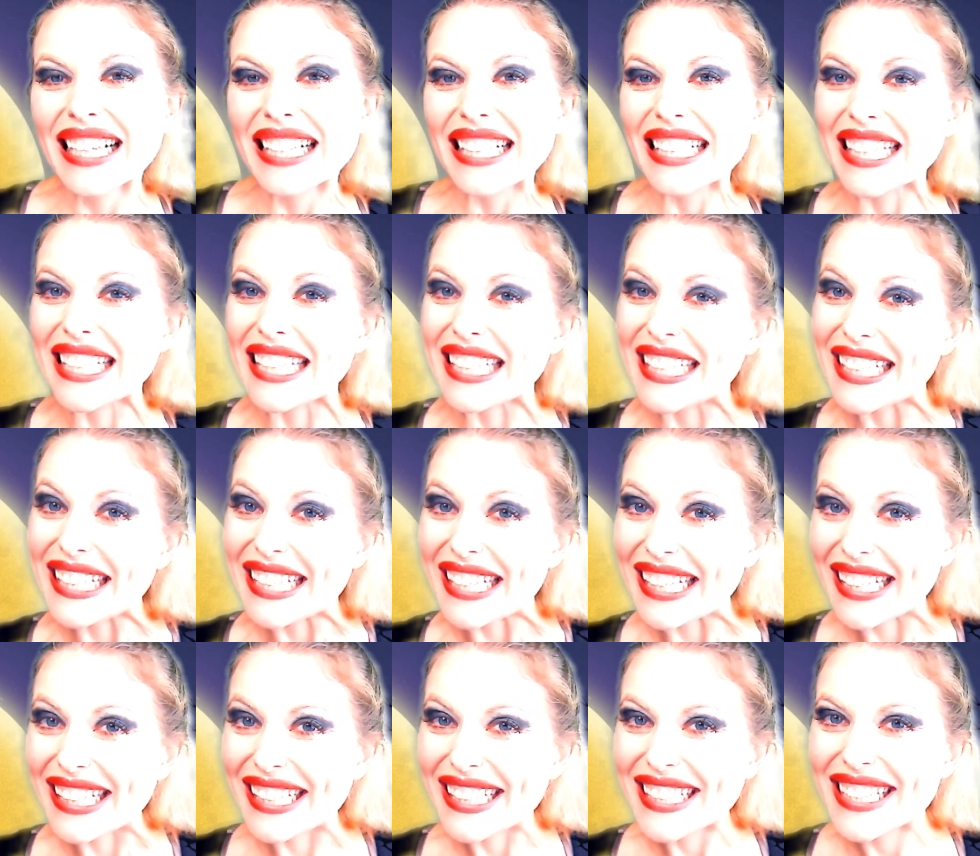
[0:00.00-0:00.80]

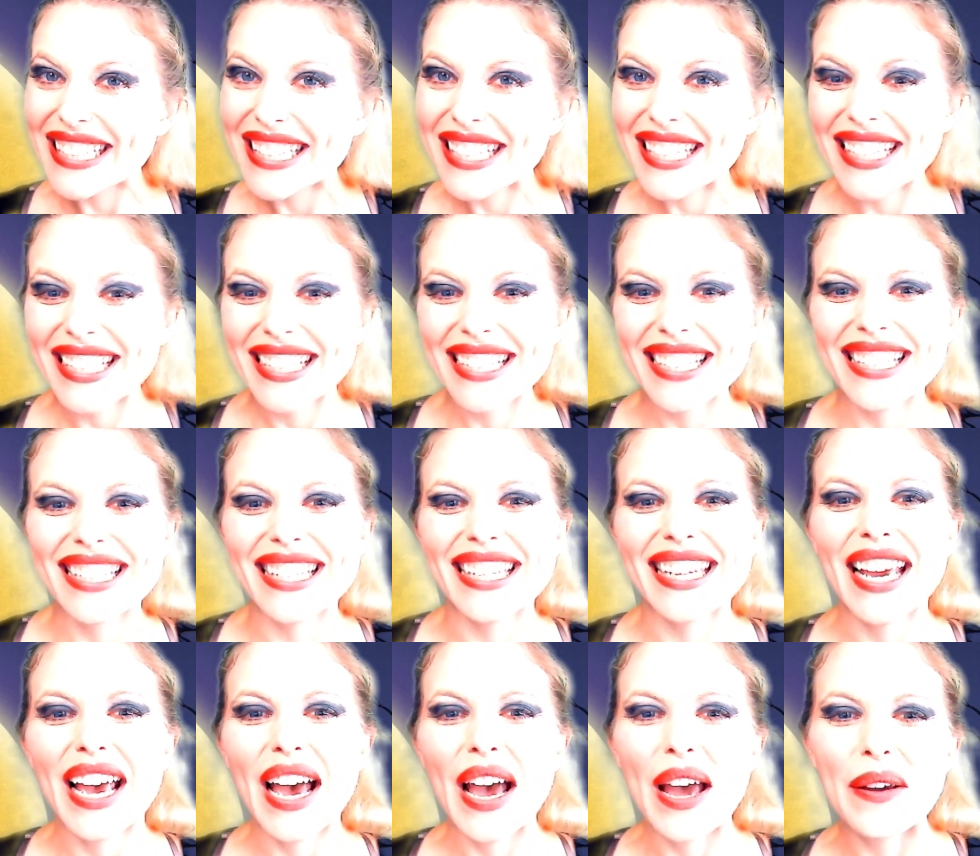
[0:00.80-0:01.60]
Kiki's
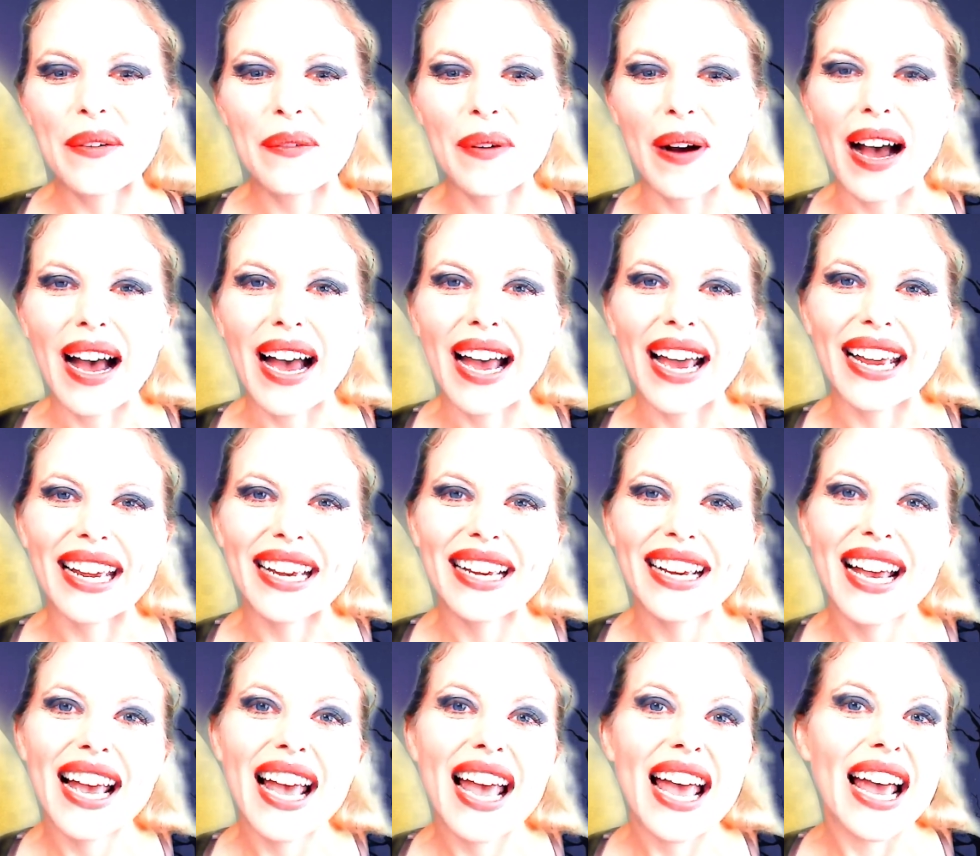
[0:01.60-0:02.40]
DIY,